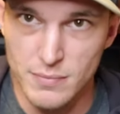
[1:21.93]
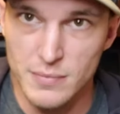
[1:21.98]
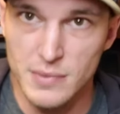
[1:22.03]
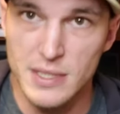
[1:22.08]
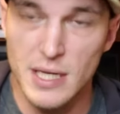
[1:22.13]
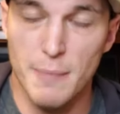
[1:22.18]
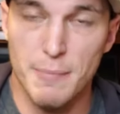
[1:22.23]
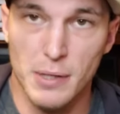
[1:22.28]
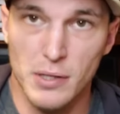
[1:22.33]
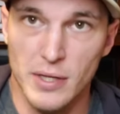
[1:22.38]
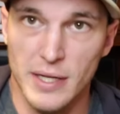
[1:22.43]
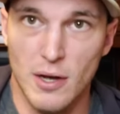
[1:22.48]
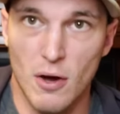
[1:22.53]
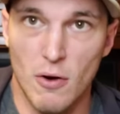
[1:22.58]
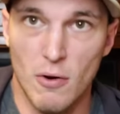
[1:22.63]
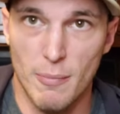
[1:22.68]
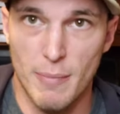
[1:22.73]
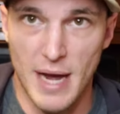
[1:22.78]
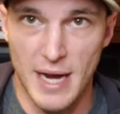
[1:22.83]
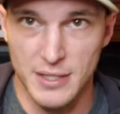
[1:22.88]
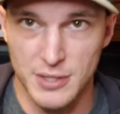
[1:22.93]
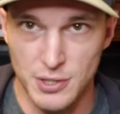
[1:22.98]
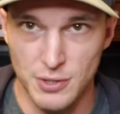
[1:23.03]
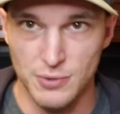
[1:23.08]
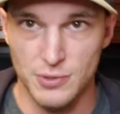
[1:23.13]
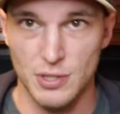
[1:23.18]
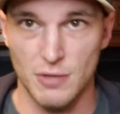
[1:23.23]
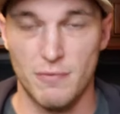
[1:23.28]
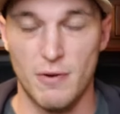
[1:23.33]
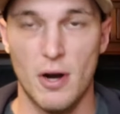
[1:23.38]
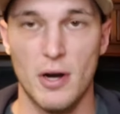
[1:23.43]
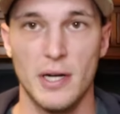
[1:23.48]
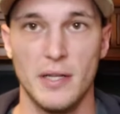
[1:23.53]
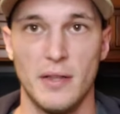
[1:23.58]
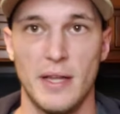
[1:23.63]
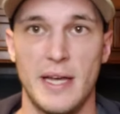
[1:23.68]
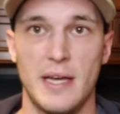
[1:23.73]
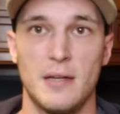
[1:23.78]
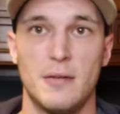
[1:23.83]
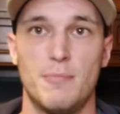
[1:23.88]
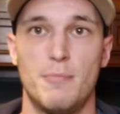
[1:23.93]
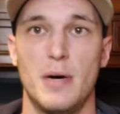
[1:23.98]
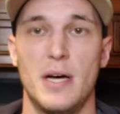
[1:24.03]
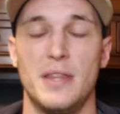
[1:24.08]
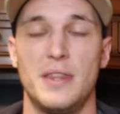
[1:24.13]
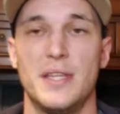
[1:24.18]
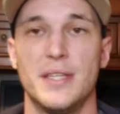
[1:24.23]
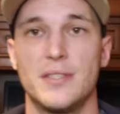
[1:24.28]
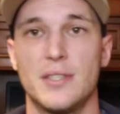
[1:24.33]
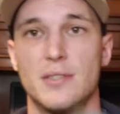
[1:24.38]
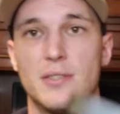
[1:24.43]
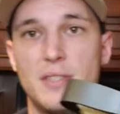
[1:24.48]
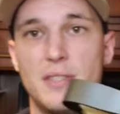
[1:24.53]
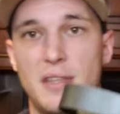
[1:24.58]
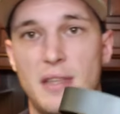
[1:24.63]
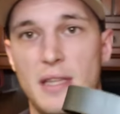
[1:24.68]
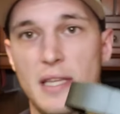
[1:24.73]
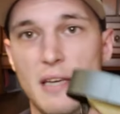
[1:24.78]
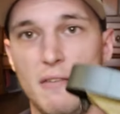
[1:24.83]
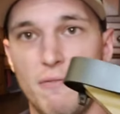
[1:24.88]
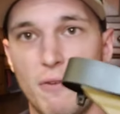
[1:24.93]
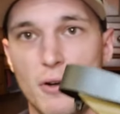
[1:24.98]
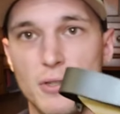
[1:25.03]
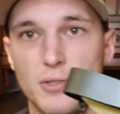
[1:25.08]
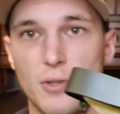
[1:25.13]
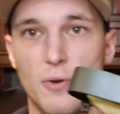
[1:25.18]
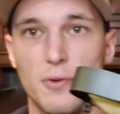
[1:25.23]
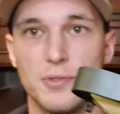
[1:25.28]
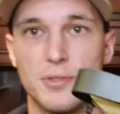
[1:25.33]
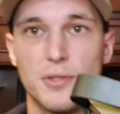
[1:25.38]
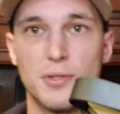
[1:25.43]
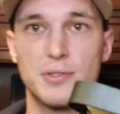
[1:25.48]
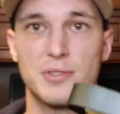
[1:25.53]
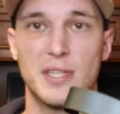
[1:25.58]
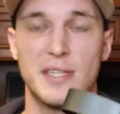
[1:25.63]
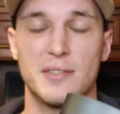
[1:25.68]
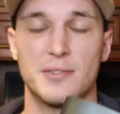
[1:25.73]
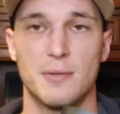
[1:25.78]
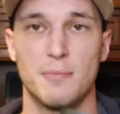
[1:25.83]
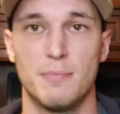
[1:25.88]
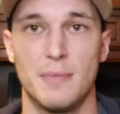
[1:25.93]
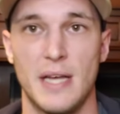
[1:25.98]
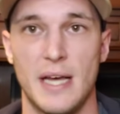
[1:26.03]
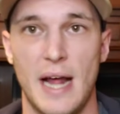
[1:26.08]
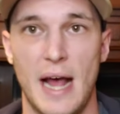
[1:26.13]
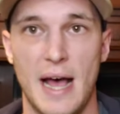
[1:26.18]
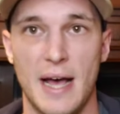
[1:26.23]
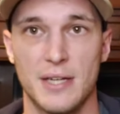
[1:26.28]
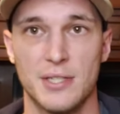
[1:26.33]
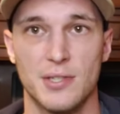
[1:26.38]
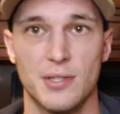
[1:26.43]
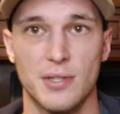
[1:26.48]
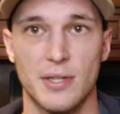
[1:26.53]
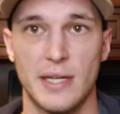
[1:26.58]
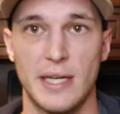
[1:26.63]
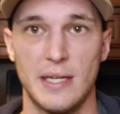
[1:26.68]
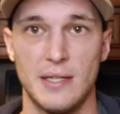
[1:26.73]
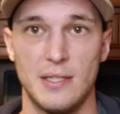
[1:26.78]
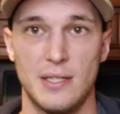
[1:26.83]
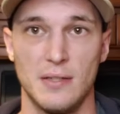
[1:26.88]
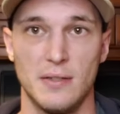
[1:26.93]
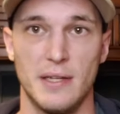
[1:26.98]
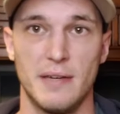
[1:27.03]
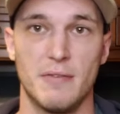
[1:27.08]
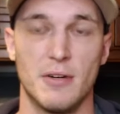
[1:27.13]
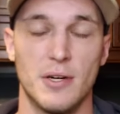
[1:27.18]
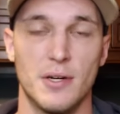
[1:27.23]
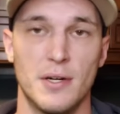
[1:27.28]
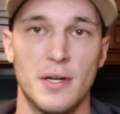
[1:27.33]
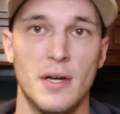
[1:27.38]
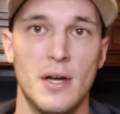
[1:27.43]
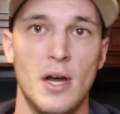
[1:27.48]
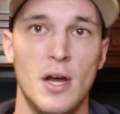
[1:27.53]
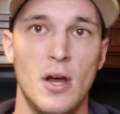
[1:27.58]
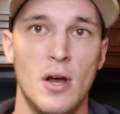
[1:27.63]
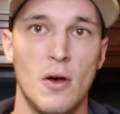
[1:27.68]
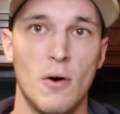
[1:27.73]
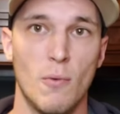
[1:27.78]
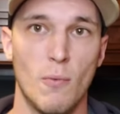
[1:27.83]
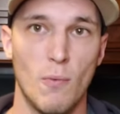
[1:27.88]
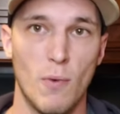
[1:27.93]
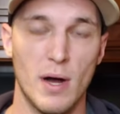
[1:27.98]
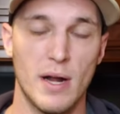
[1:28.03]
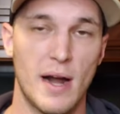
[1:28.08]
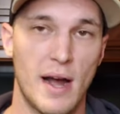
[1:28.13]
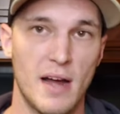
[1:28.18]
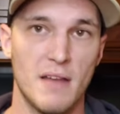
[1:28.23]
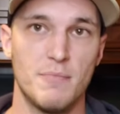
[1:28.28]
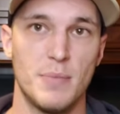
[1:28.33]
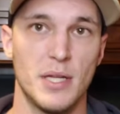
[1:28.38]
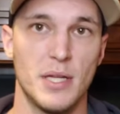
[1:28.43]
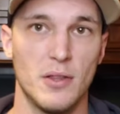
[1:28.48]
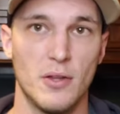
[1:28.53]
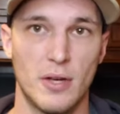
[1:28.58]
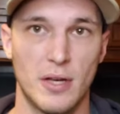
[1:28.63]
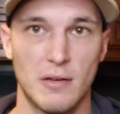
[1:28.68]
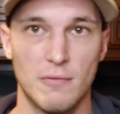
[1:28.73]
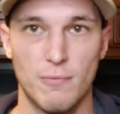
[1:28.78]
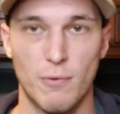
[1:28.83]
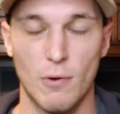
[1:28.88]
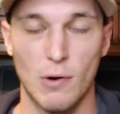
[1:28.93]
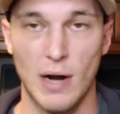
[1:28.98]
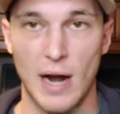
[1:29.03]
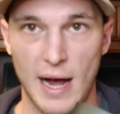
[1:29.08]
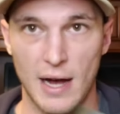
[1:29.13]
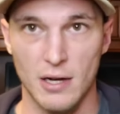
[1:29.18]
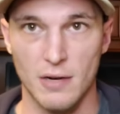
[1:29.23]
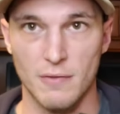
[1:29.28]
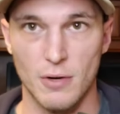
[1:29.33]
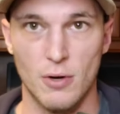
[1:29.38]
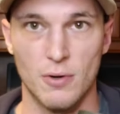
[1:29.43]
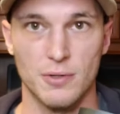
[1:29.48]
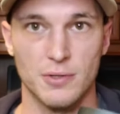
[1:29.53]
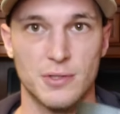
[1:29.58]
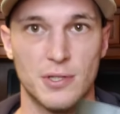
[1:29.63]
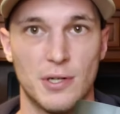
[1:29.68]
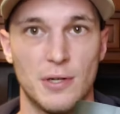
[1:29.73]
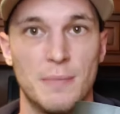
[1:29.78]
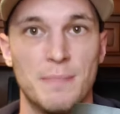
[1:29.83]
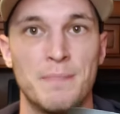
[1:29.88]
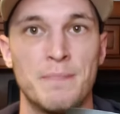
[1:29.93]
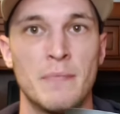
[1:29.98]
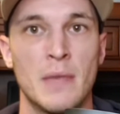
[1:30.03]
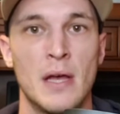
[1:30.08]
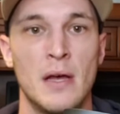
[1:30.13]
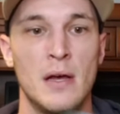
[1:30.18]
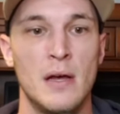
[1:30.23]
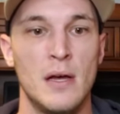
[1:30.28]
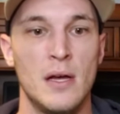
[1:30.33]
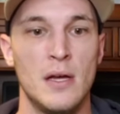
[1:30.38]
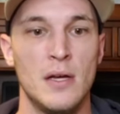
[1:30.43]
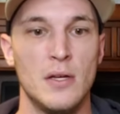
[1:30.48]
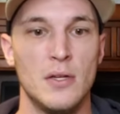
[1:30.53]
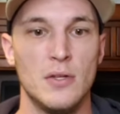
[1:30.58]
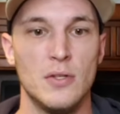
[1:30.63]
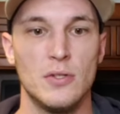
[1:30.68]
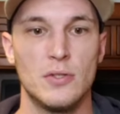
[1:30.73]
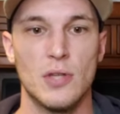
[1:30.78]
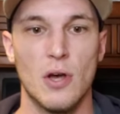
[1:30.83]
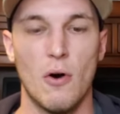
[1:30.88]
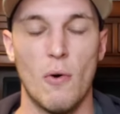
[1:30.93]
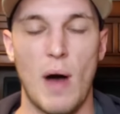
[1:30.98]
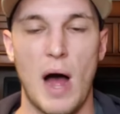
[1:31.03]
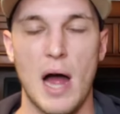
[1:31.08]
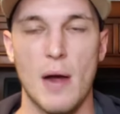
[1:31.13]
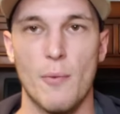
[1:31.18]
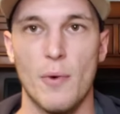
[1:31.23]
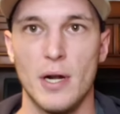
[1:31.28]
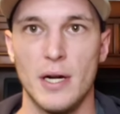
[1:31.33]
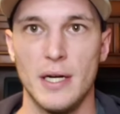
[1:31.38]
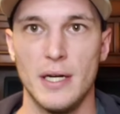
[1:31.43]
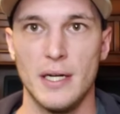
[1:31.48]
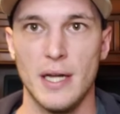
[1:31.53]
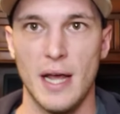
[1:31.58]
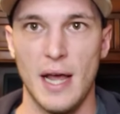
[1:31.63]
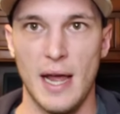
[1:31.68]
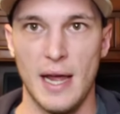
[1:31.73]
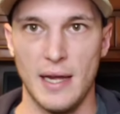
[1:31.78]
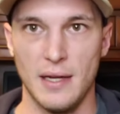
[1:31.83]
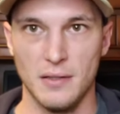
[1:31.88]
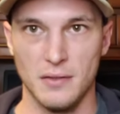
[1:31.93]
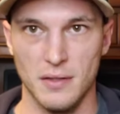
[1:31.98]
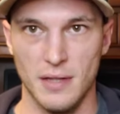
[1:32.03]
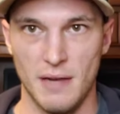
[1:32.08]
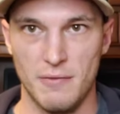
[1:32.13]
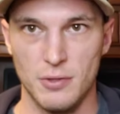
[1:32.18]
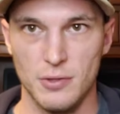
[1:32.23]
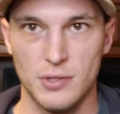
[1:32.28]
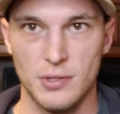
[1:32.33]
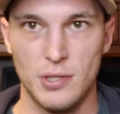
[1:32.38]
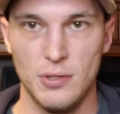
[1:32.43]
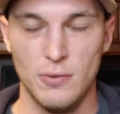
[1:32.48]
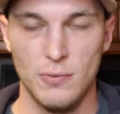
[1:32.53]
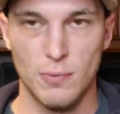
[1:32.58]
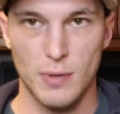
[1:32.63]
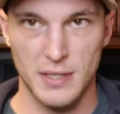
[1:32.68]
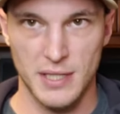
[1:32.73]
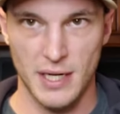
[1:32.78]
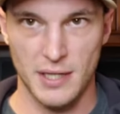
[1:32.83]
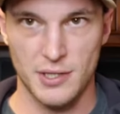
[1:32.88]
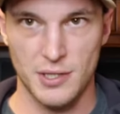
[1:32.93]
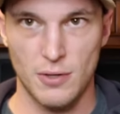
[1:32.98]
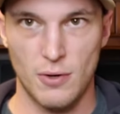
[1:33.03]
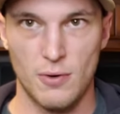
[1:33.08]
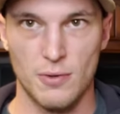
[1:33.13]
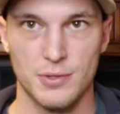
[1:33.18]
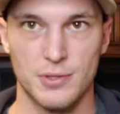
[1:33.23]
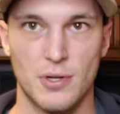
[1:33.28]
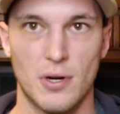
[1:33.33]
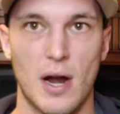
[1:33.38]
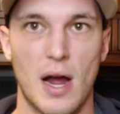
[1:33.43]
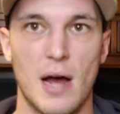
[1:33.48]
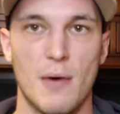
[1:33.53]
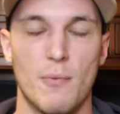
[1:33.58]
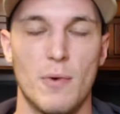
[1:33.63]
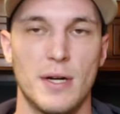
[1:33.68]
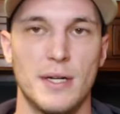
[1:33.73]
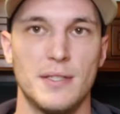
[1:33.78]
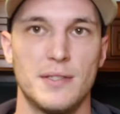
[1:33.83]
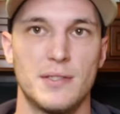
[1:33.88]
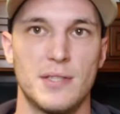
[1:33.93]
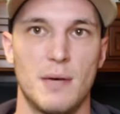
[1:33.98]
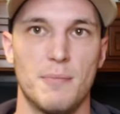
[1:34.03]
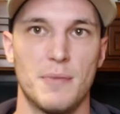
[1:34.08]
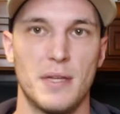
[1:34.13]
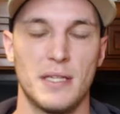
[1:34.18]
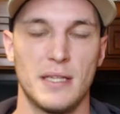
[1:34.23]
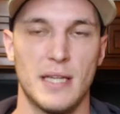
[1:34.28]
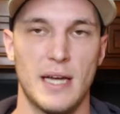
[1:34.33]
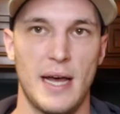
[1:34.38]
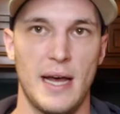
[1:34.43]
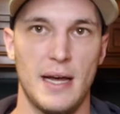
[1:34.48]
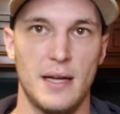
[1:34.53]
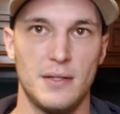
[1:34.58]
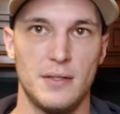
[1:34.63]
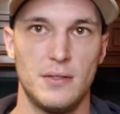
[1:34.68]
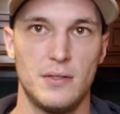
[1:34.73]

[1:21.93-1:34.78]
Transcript: typically going back to Safariland, but this is the first holster system that actually delivered what I've been looking for out of a holster. So I wanted a level 2 retention holster. I wanted something that had